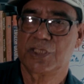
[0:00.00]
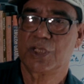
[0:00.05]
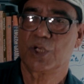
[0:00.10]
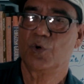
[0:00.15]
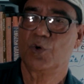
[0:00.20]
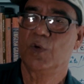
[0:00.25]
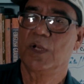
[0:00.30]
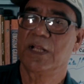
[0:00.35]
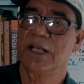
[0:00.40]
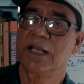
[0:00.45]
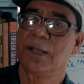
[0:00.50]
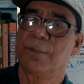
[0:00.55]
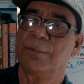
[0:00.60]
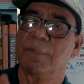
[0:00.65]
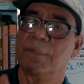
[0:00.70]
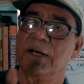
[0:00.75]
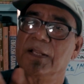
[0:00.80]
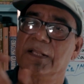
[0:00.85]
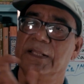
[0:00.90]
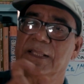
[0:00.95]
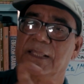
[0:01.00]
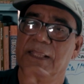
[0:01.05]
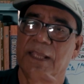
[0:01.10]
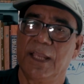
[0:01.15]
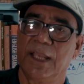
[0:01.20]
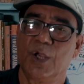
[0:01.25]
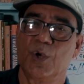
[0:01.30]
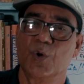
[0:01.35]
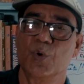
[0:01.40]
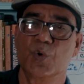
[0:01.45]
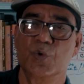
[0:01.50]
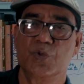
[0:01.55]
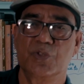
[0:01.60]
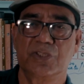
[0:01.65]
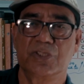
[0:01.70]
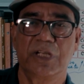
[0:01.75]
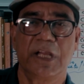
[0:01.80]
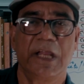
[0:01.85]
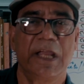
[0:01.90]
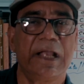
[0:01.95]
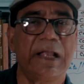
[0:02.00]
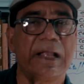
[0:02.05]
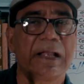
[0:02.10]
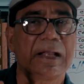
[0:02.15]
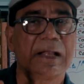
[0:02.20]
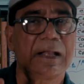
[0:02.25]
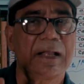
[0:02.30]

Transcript: singular number, they would take